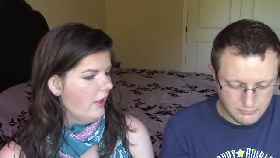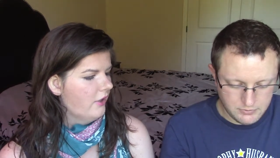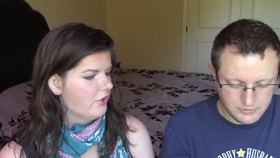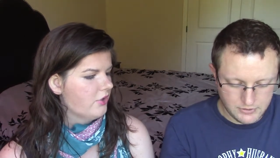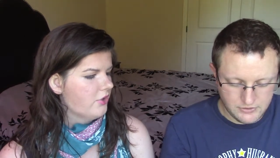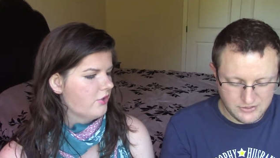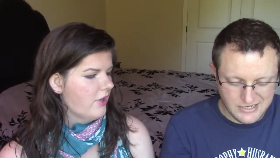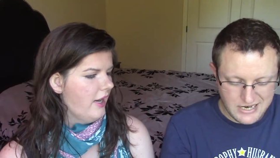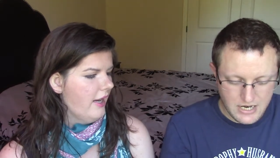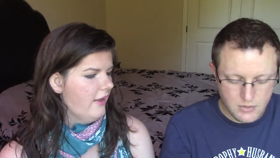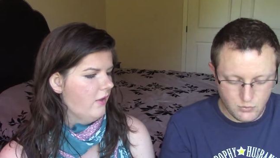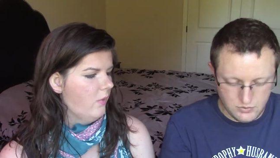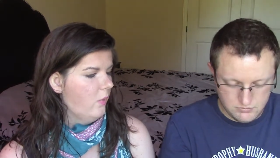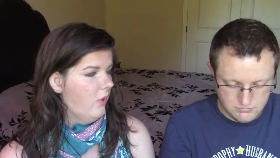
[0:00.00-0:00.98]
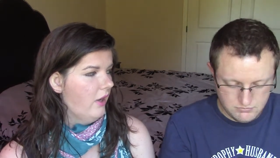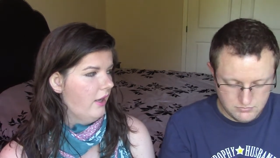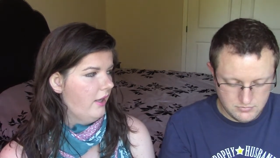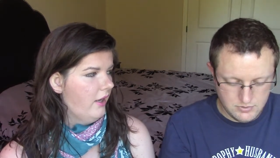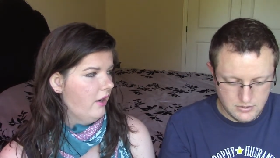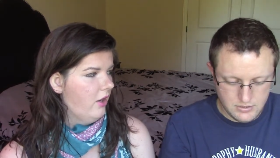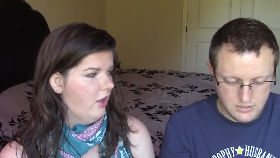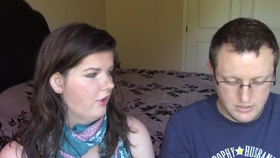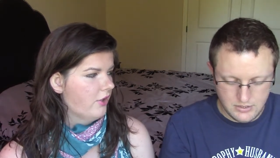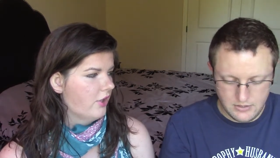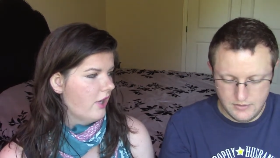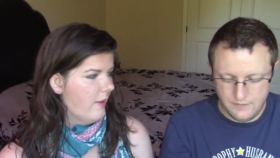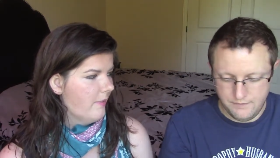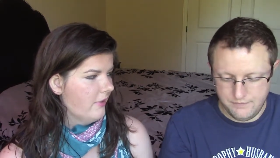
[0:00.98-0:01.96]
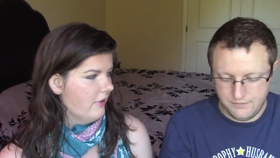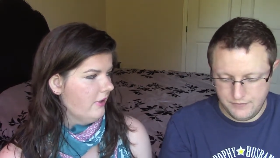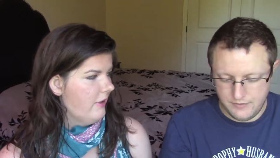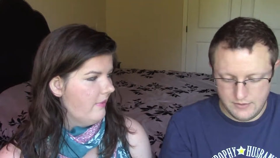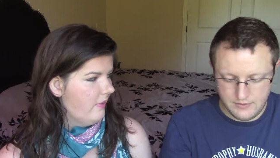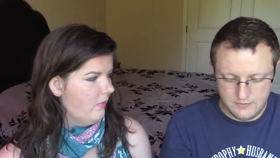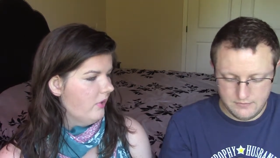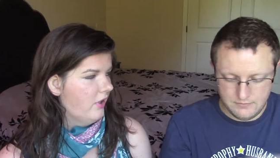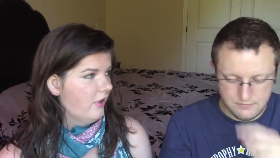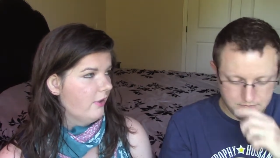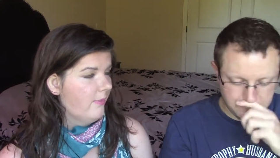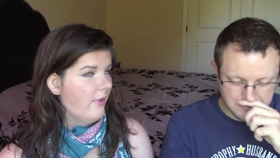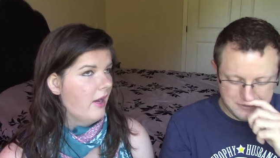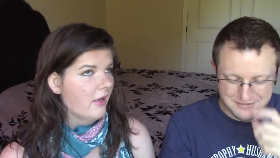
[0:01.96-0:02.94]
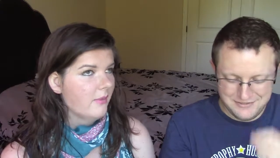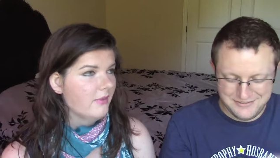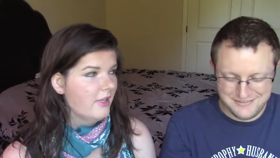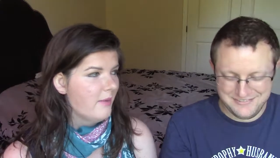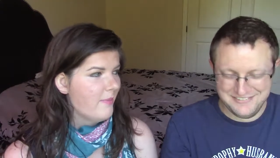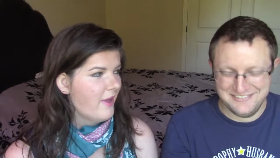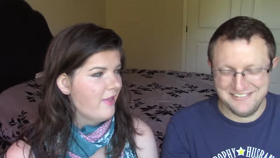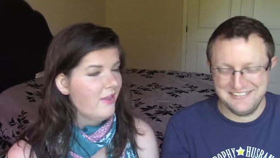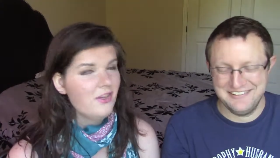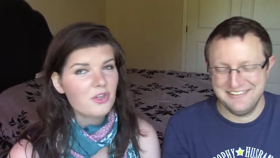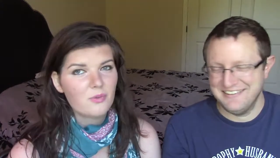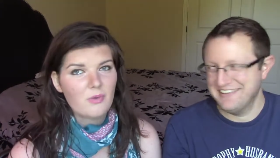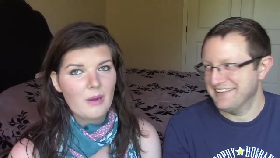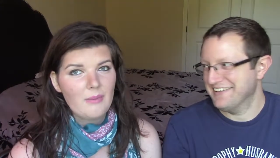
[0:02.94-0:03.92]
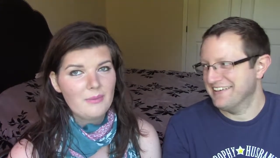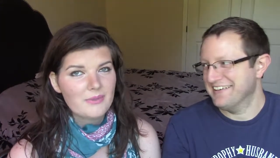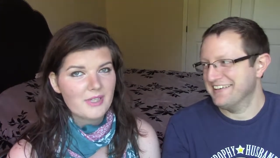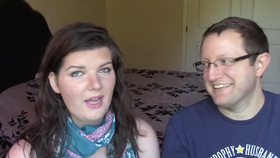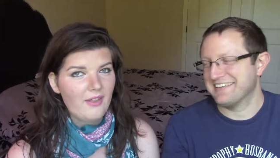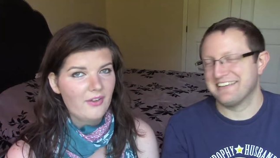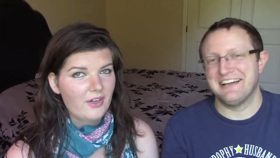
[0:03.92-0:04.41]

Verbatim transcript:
Speaker 1: want don't you try the one. on your upper lip and one on your bottom lip, and then you could rub them together.